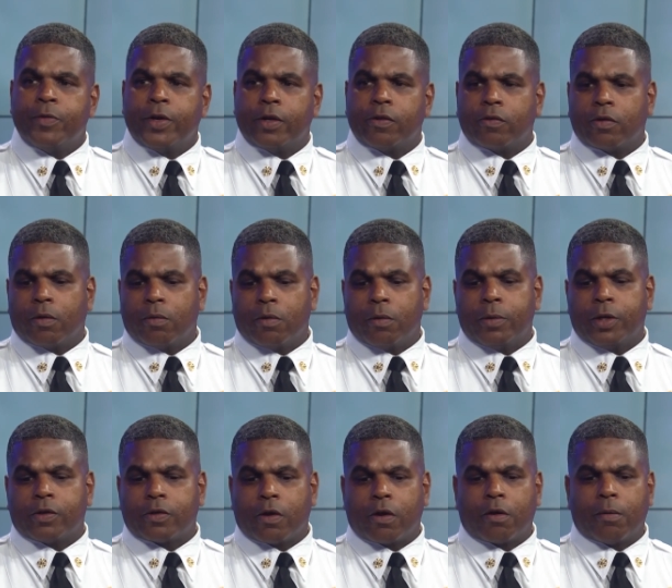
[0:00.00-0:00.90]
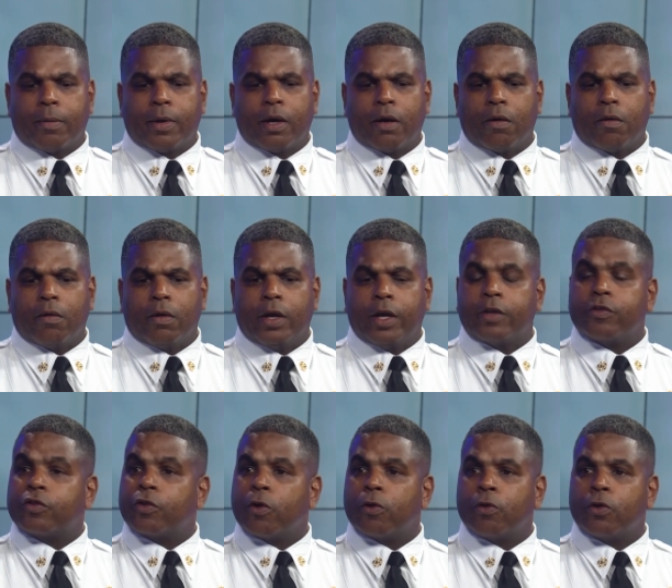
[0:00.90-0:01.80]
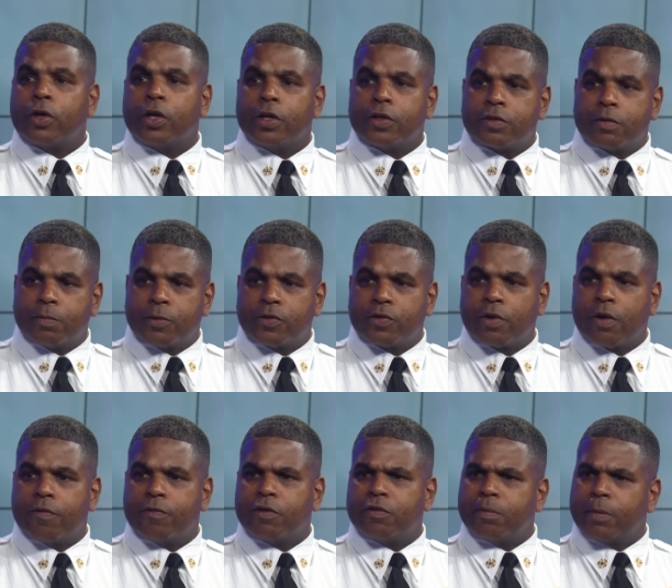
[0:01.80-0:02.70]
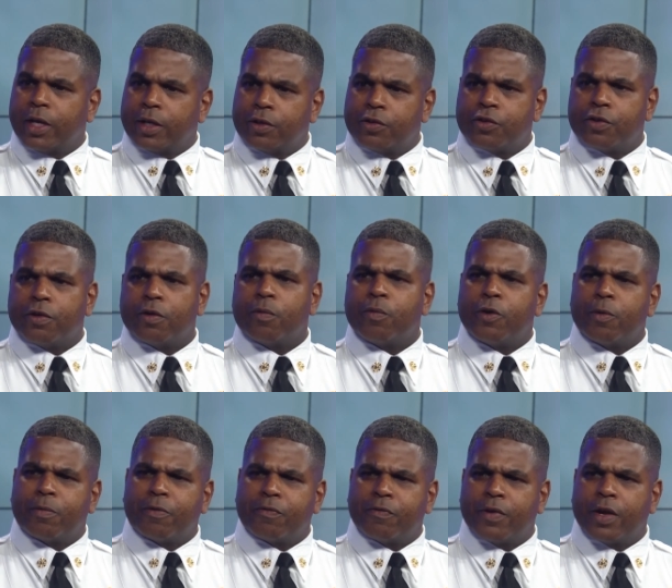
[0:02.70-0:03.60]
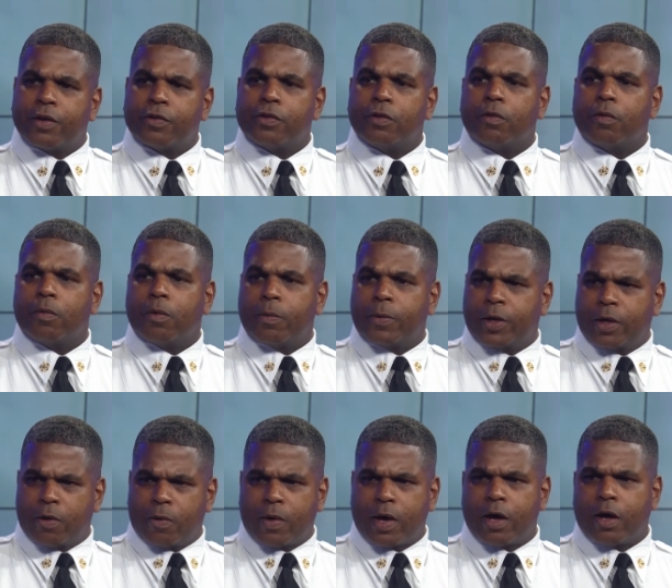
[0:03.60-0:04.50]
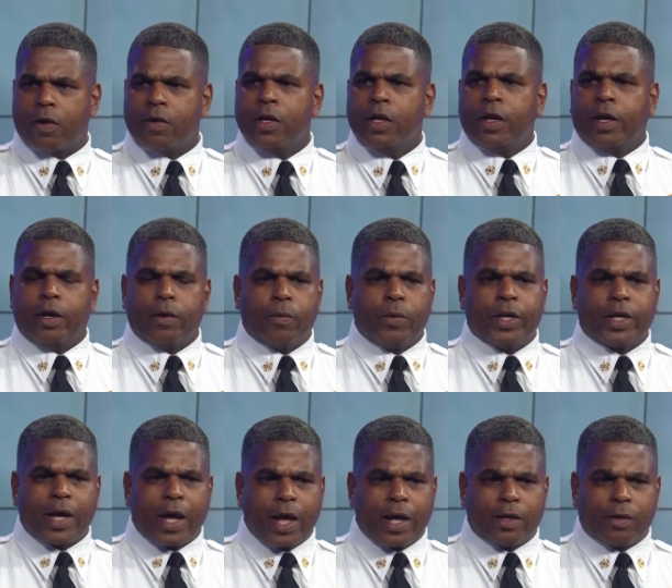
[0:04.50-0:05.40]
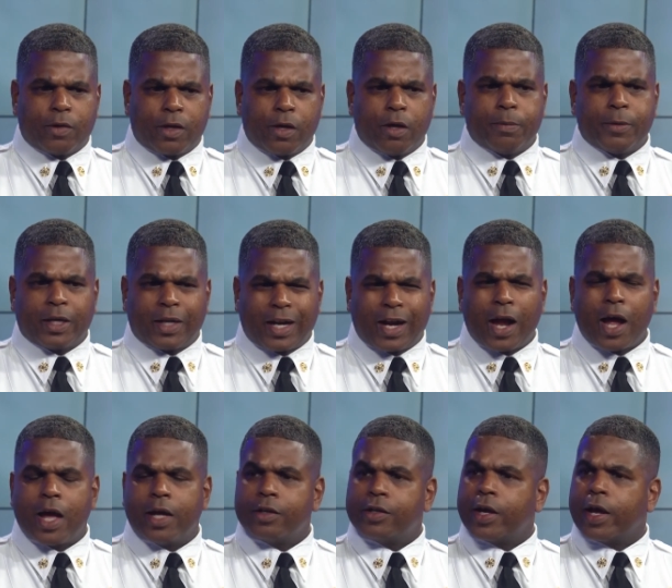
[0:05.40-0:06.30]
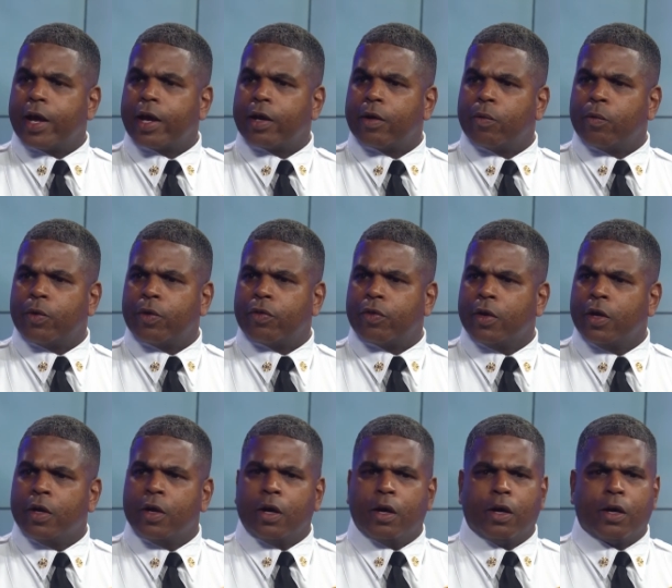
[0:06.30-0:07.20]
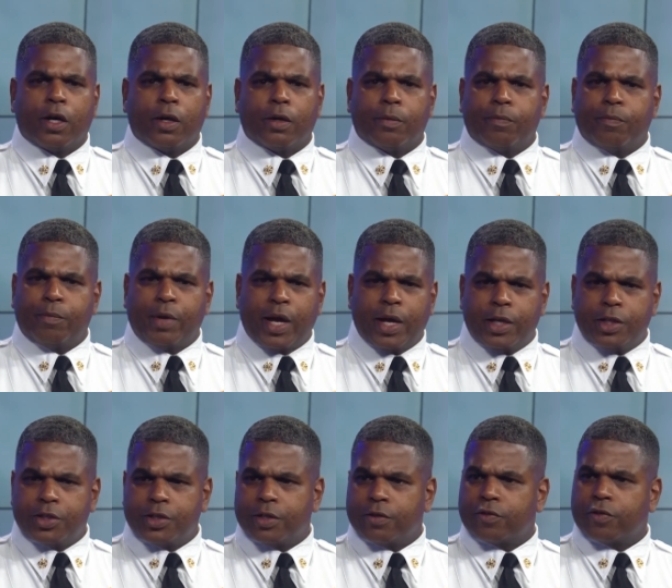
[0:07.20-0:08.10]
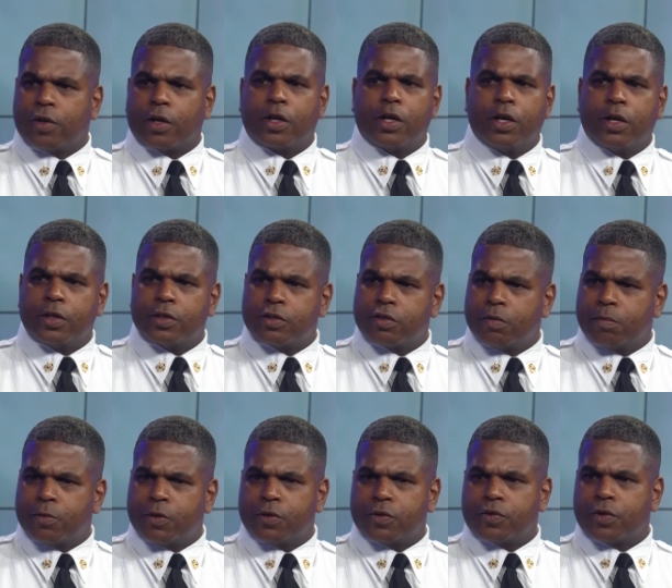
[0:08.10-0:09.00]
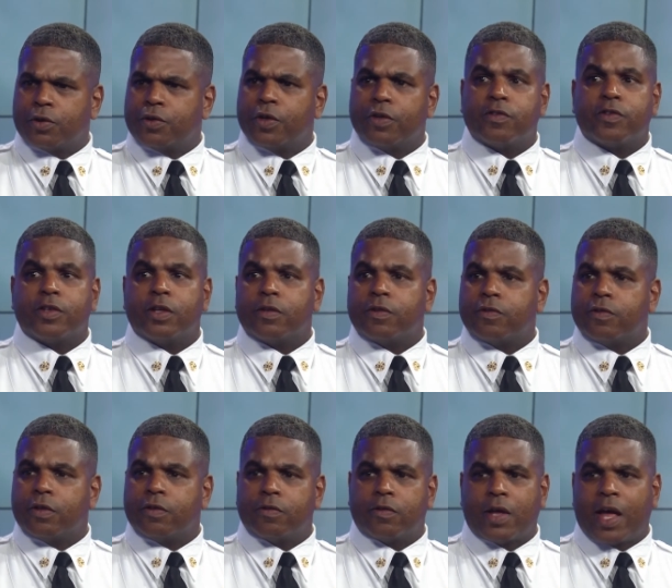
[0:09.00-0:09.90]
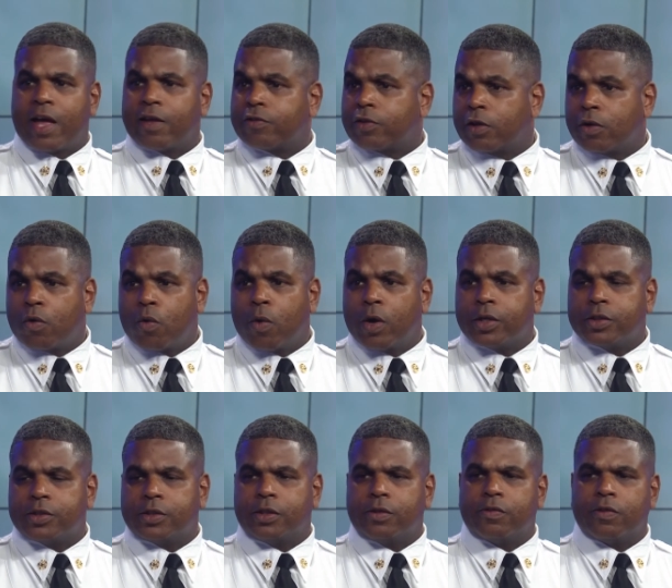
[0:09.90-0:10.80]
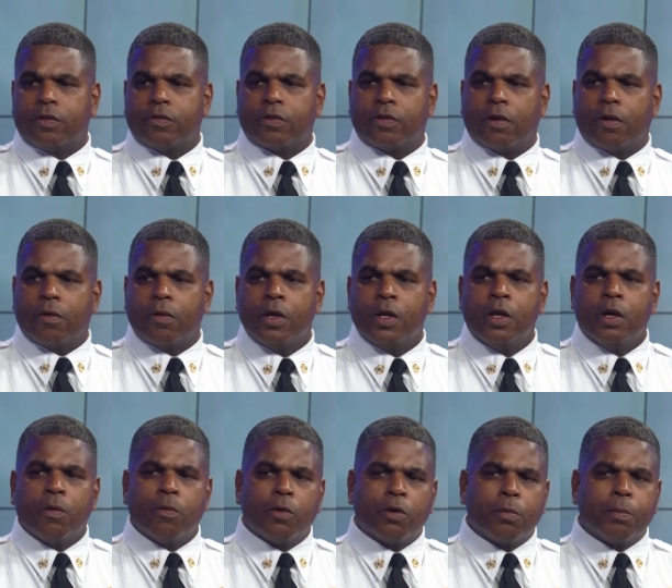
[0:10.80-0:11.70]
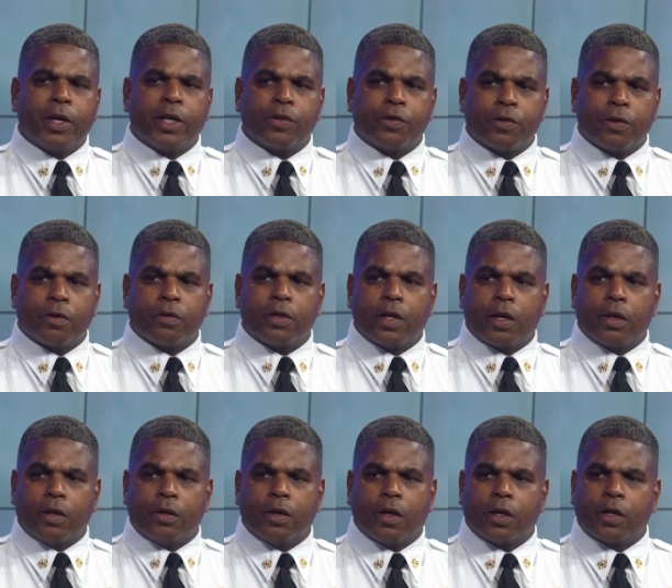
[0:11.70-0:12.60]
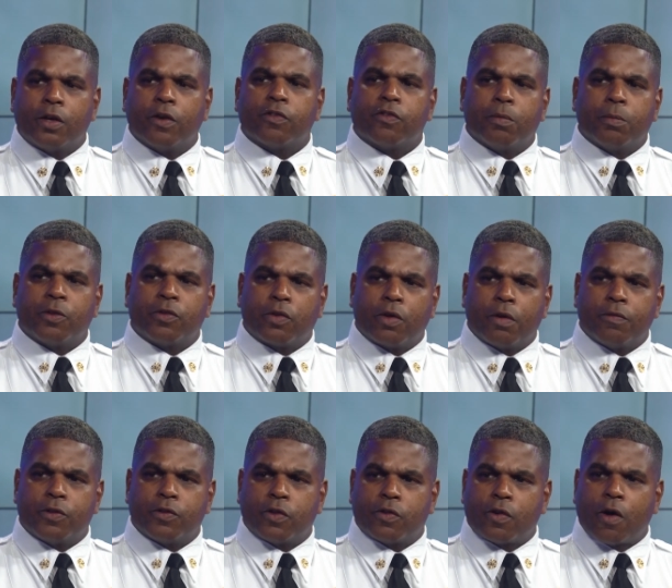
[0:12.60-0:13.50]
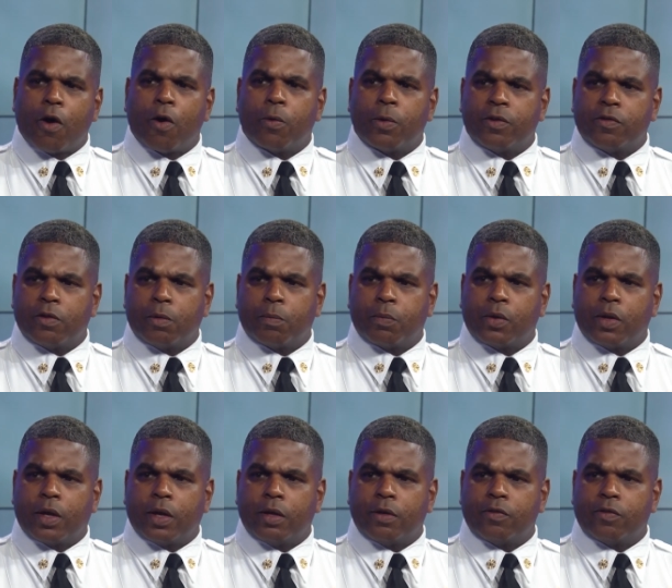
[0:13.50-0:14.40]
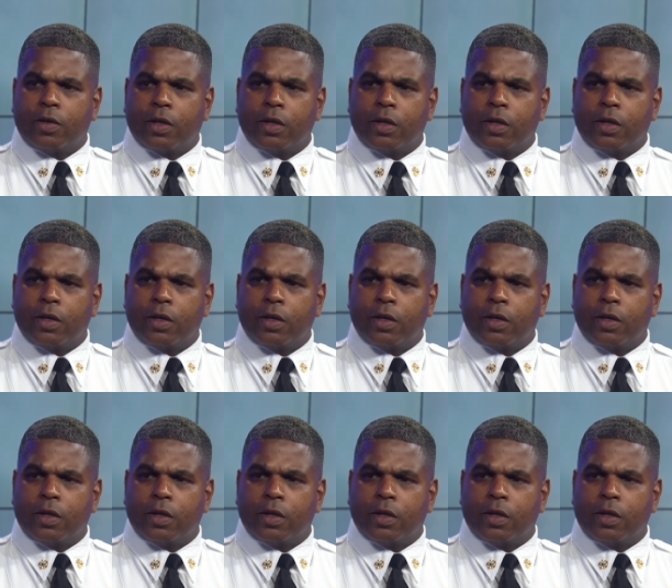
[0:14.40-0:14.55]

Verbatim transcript: And so when we talk about external customer service, making sure we're professional when we go out and we come into contact with uh, patients or customers or just citizens asking questions. And so we want to make sure that uh, customer service is always in place.